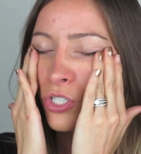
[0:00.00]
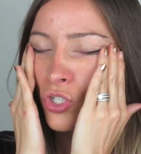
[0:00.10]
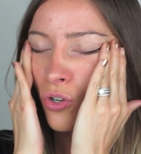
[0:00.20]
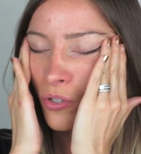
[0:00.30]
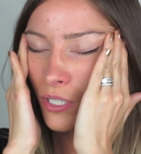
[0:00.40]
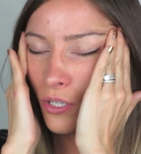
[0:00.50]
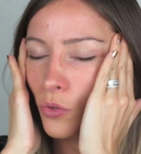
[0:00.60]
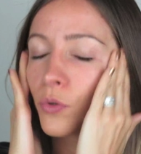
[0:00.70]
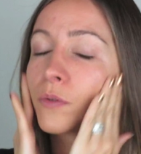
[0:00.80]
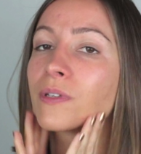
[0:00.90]
dog and he
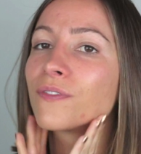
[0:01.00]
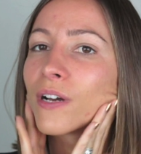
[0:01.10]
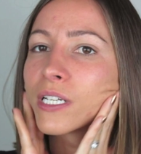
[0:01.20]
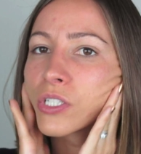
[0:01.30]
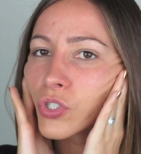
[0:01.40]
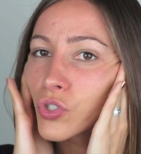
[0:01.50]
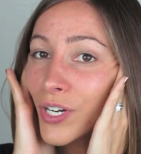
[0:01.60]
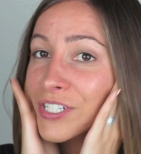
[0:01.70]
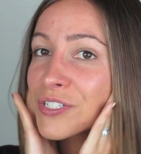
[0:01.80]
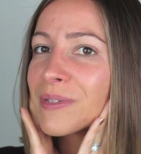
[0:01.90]
thought it would be funny to
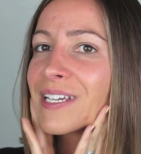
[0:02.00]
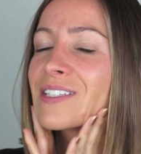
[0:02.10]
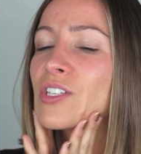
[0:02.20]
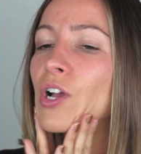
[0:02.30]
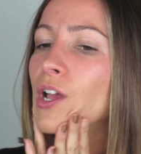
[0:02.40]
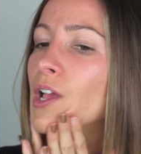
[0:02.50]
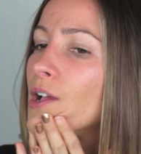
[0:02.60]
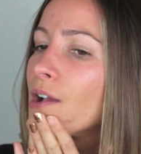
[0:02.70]
scratch me, so